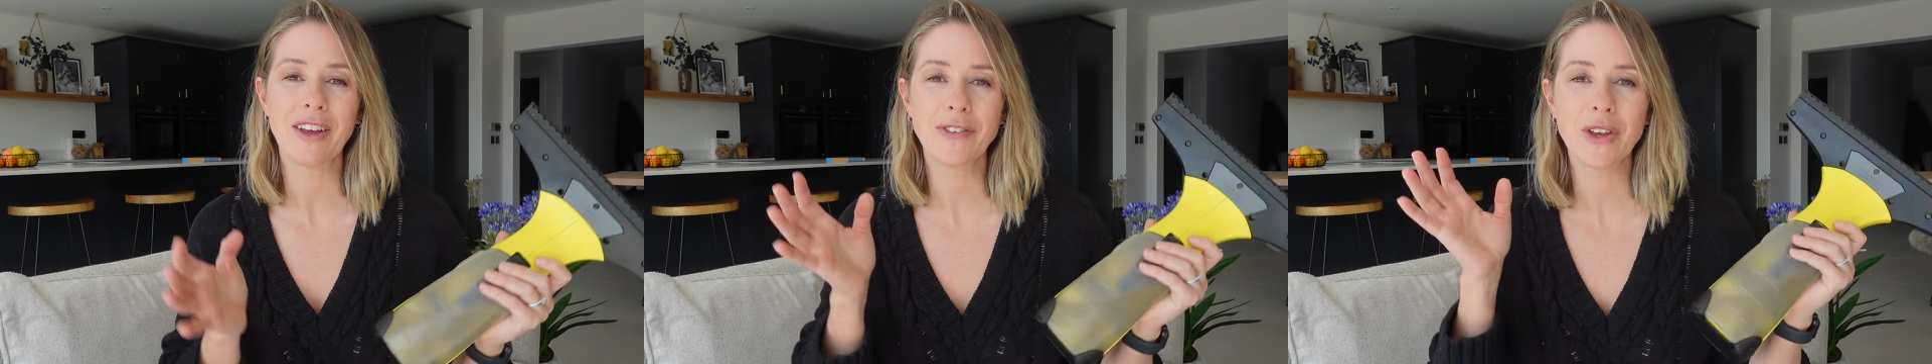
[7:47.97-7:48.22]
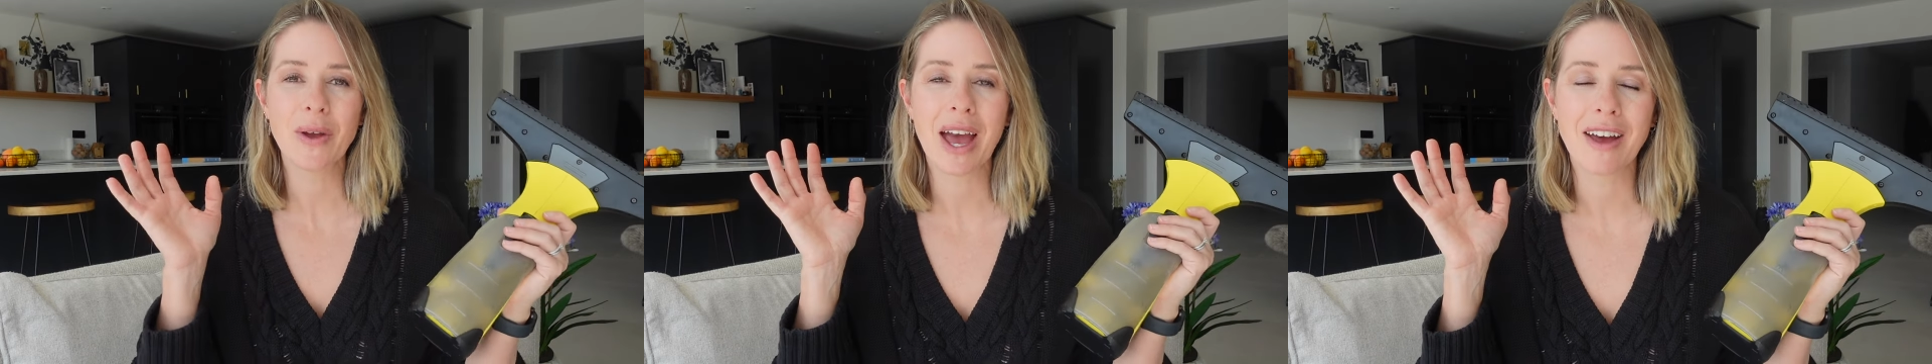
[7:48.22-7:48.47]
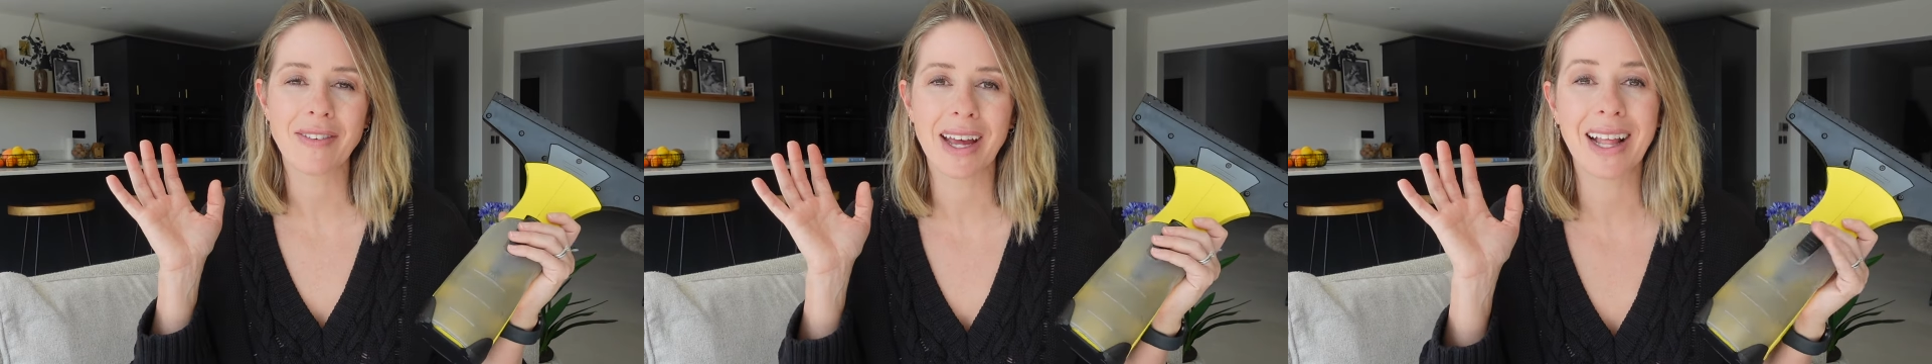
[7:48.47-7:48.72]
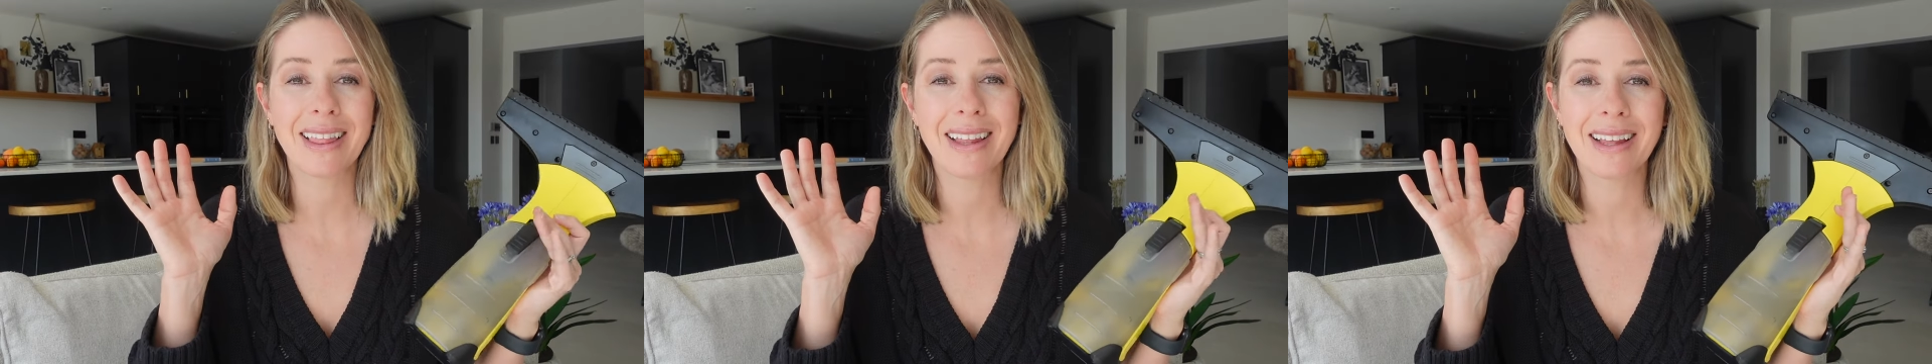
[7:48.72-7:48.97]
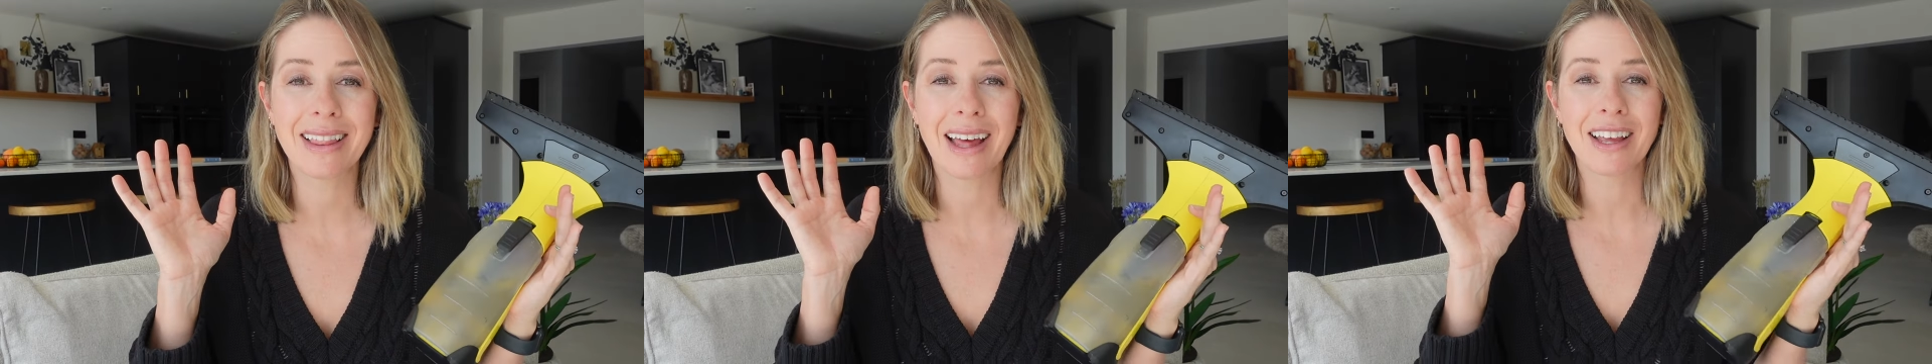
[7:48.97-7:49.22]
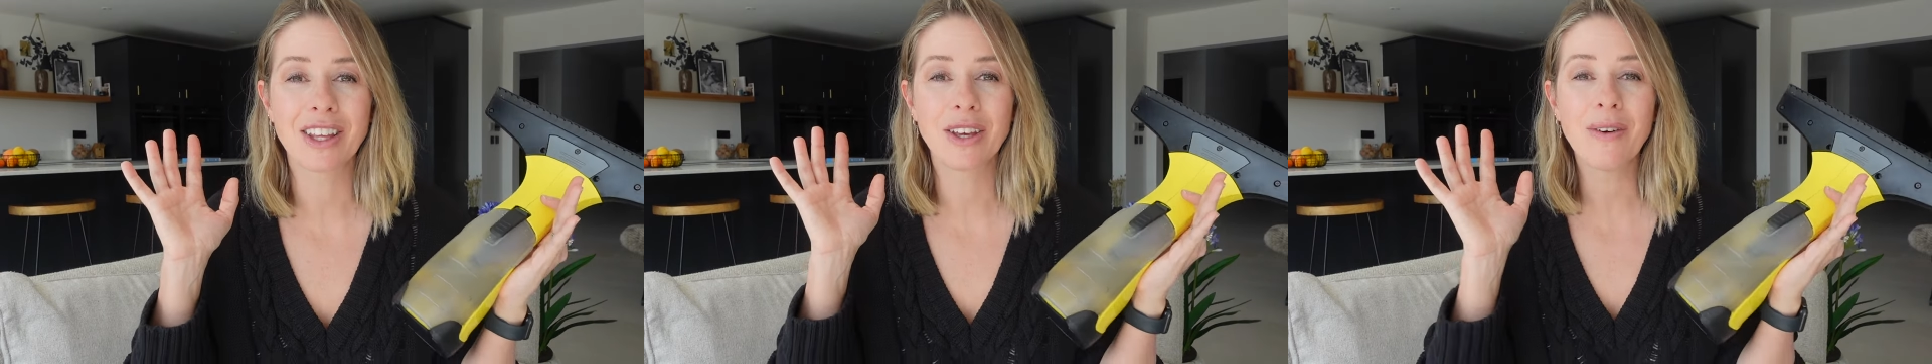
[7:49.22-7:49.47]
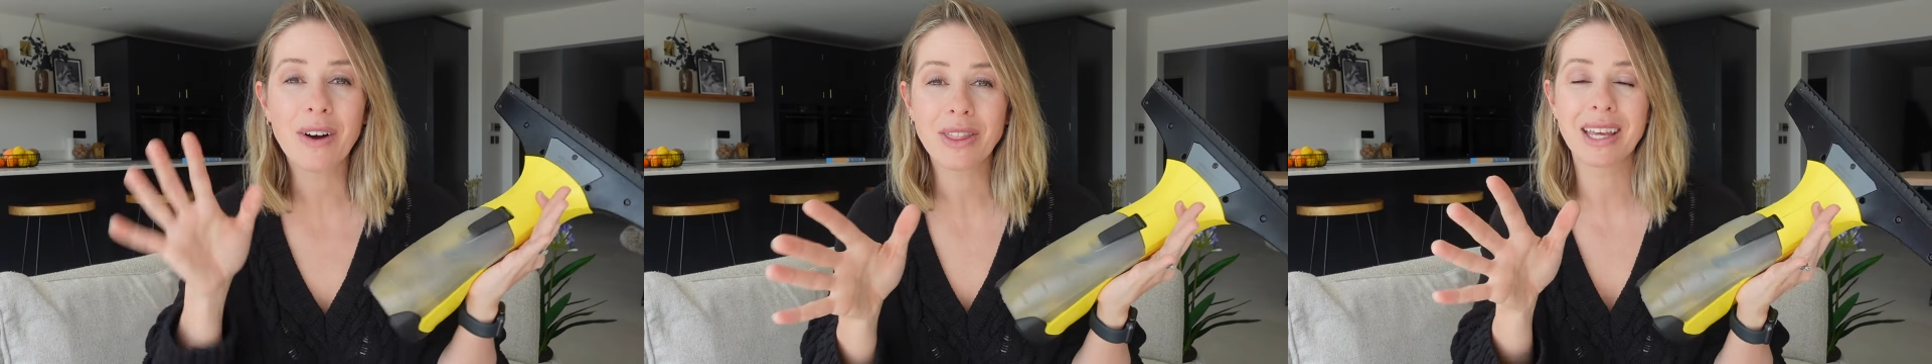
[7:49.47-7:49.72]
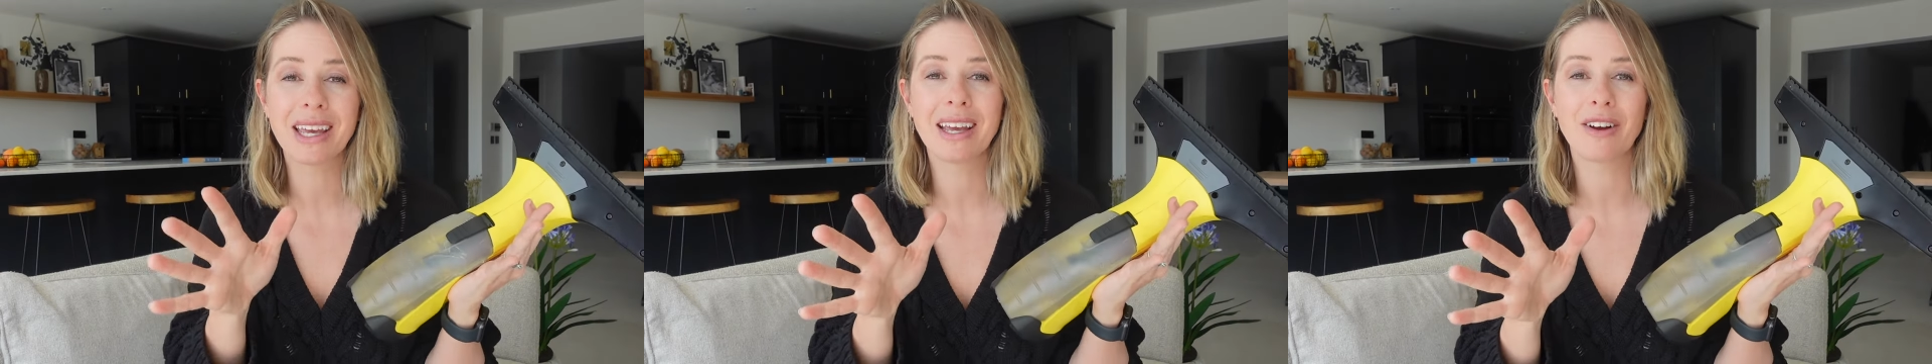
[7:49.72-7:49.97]
If you have anything that you are
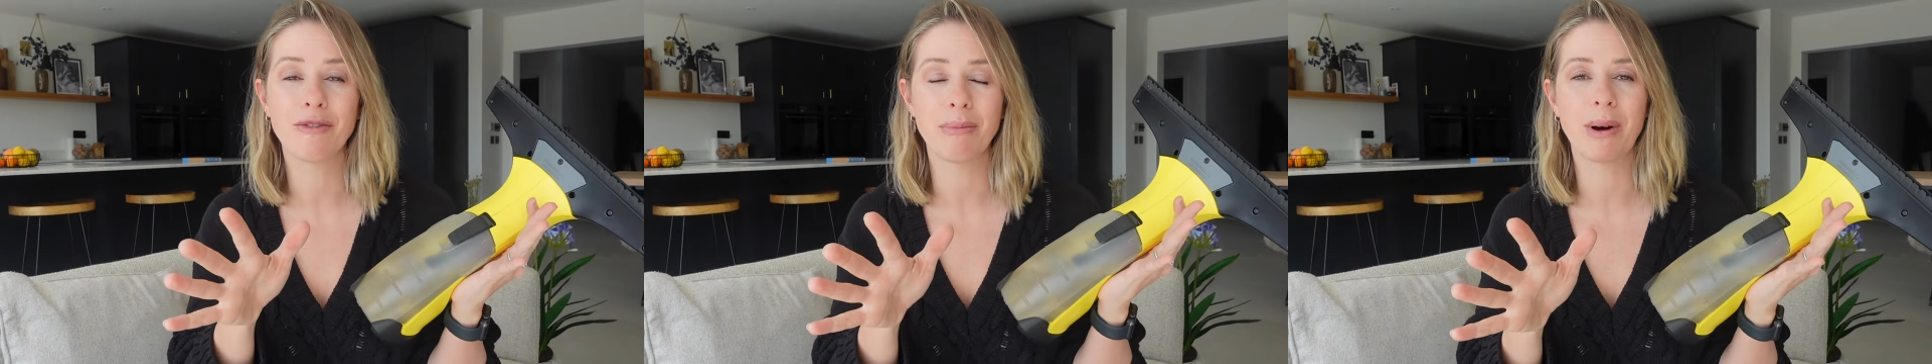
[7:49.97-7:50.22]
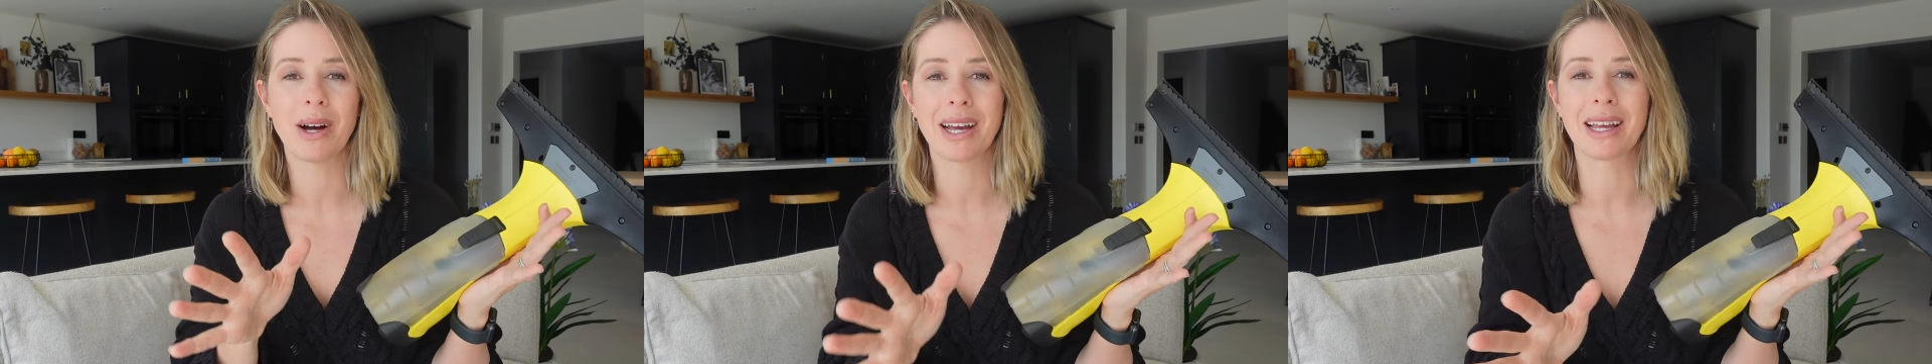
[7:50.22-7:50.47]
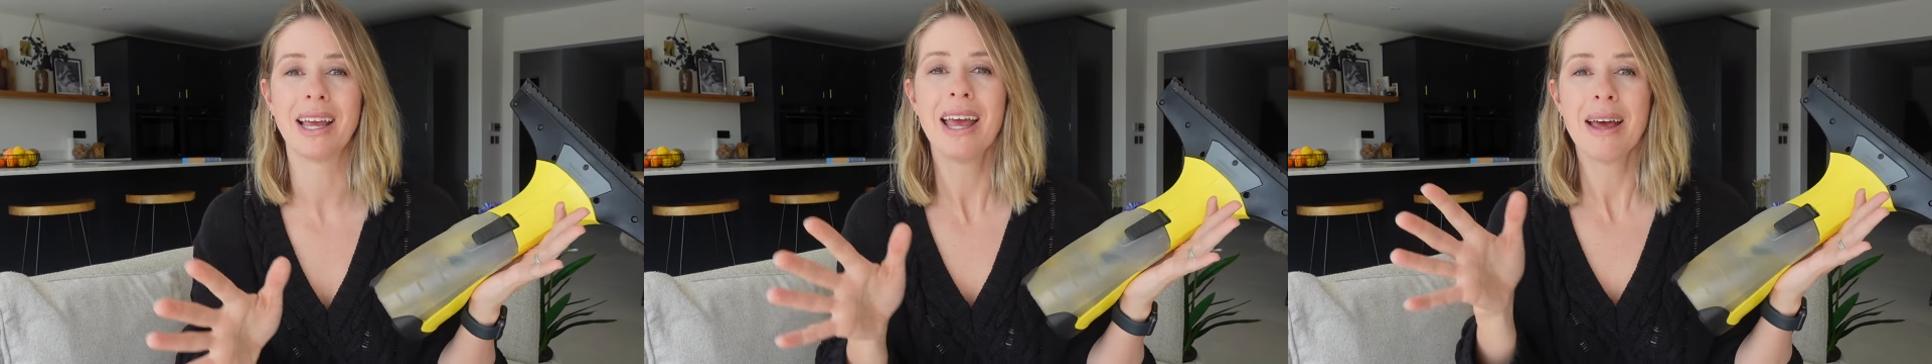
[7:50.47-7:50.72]
thinking of buying